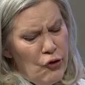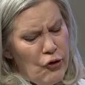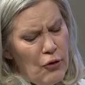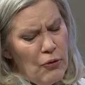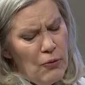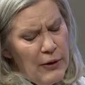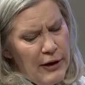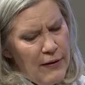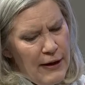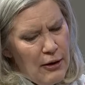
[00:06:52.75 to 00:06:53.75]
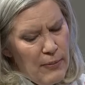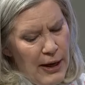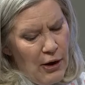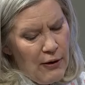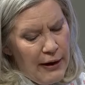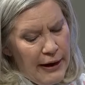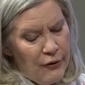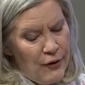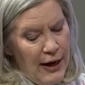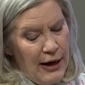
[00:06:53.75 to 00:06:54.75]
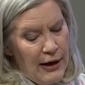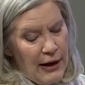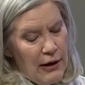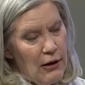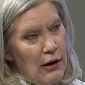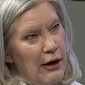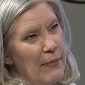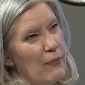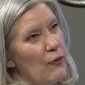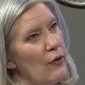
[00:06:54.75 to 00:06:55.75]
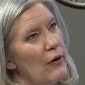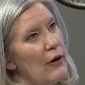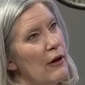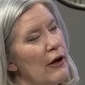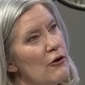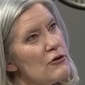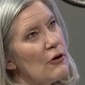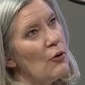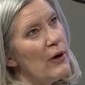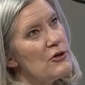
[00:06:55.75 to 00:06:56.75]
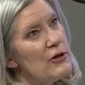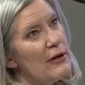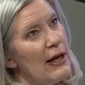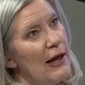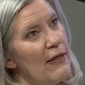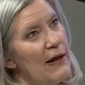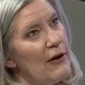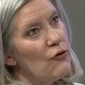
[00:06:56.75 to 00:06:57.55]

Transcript: So when you think about anxiety, here's a question that I think